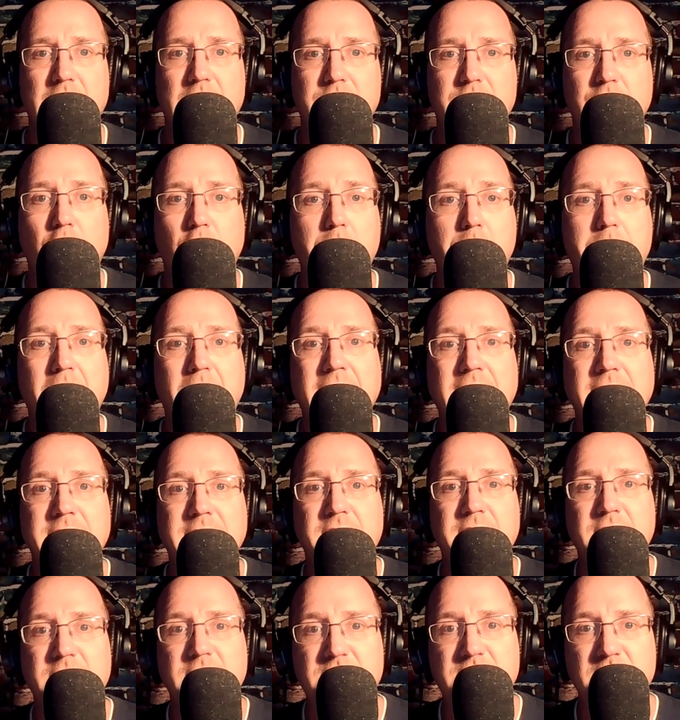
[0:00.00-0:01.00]
Don't pay
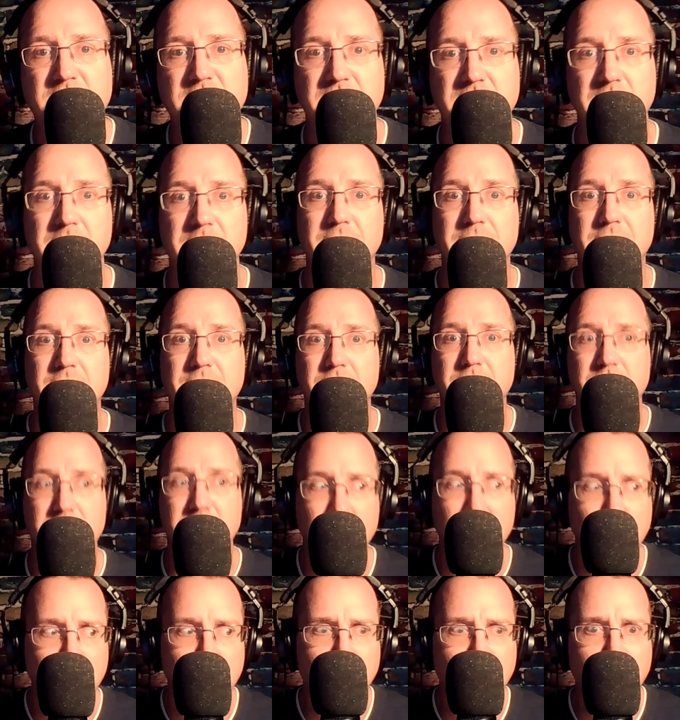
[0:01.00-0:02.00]
into the system.
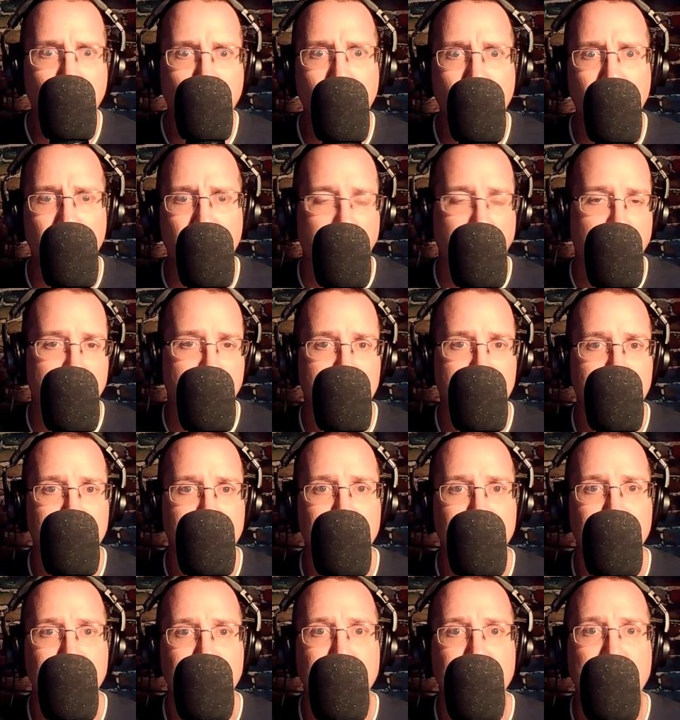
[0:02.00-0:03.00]
Don't go to work.
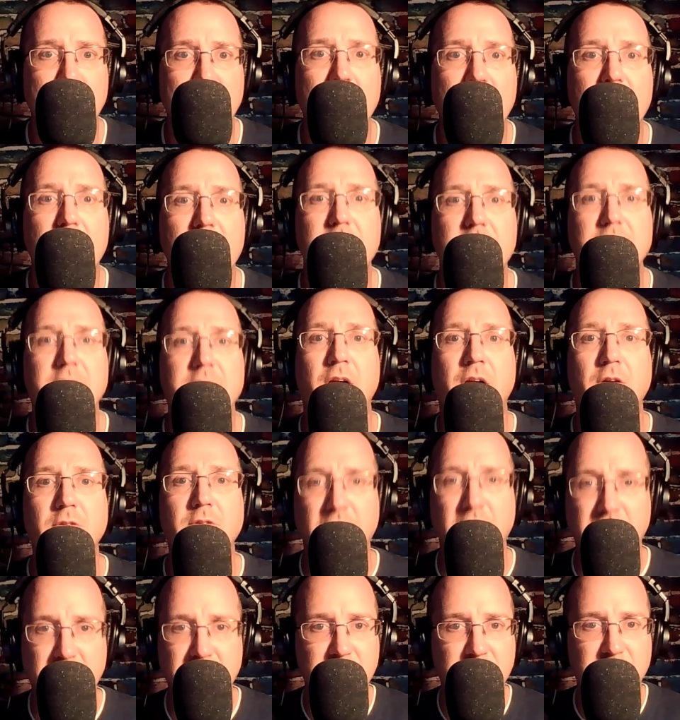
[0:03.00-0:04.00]
You know,
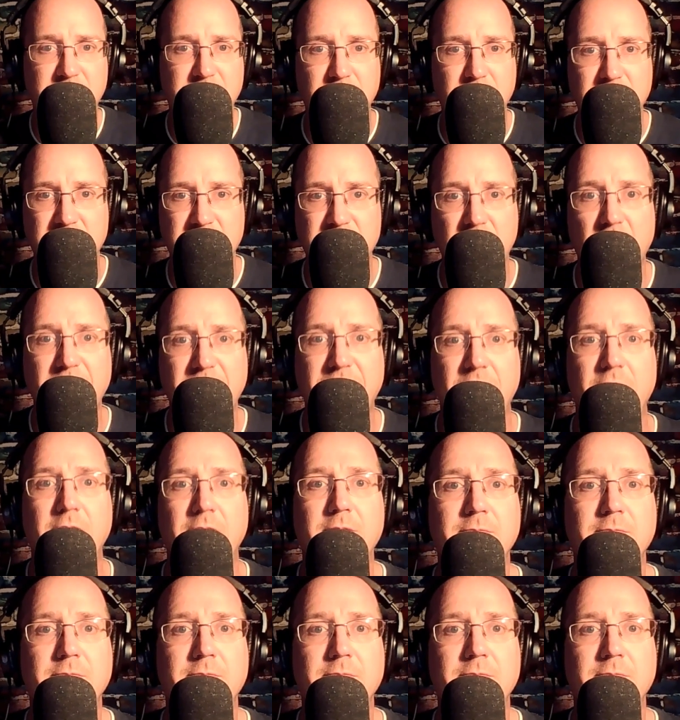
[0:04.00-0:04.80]
let industry suffer.